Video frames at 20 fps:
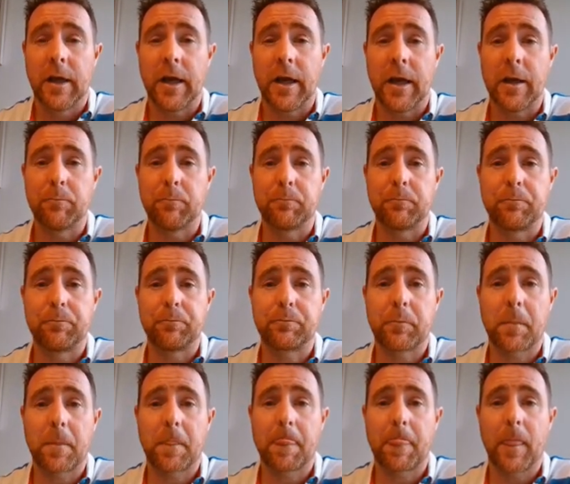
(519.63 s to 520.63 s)

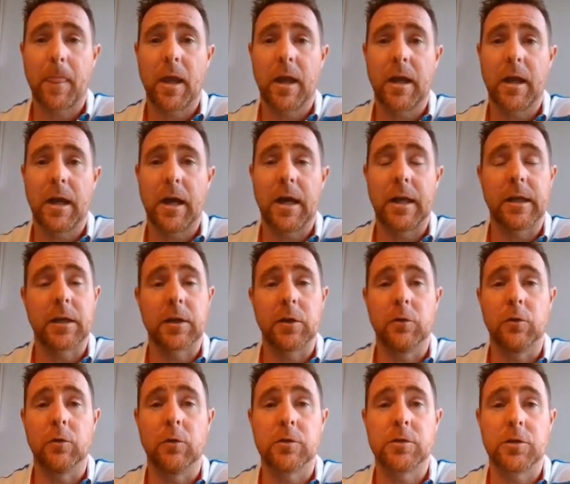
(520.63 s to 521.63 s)
And it
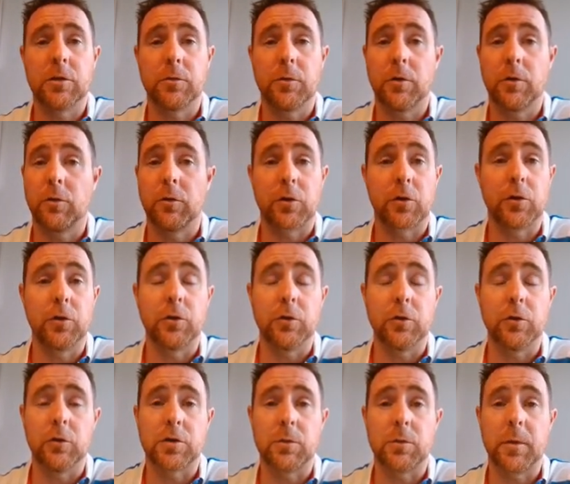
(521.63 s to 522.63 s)
can also, or it could
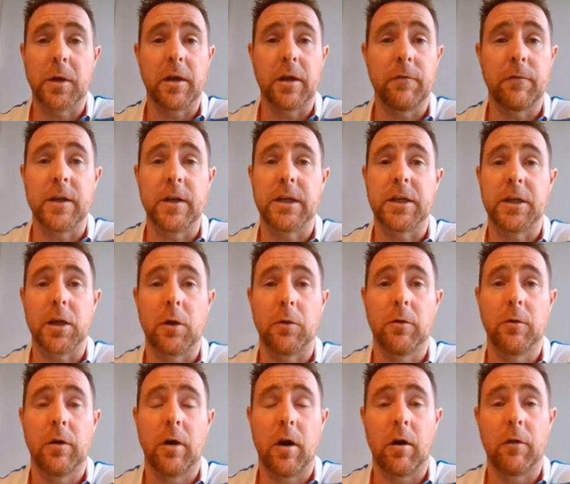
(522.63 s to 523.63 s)
also be a
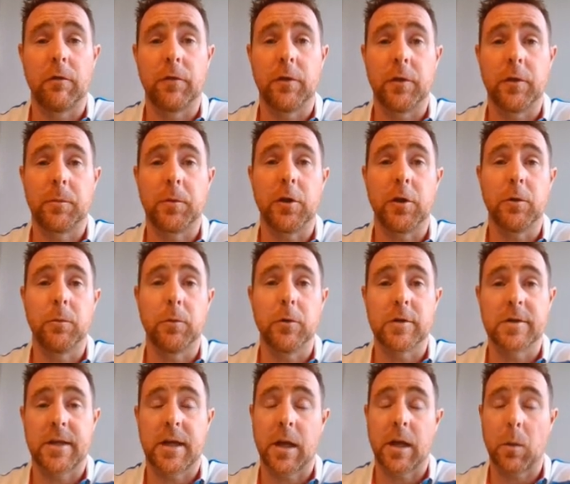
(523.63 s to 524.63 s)
video of the
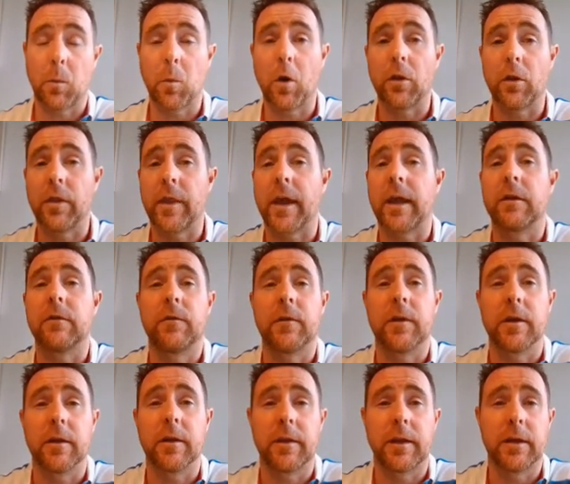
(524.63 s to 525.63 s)
pupil saying what they
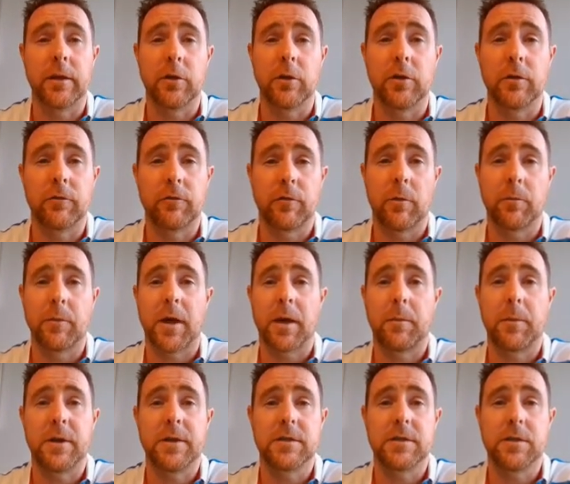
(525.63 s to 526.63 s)
feel they learned from
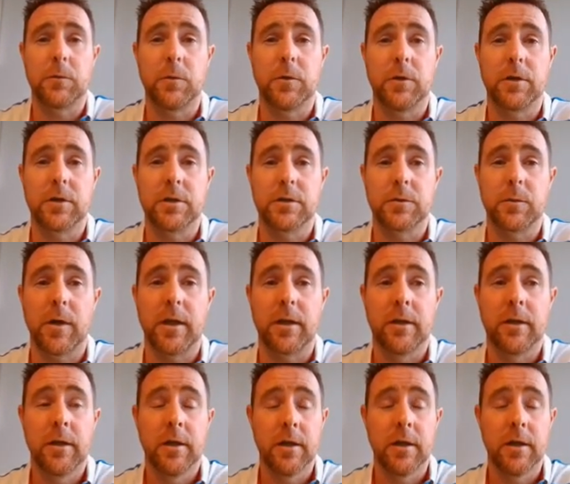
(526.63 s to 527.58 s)
that piece of work as well.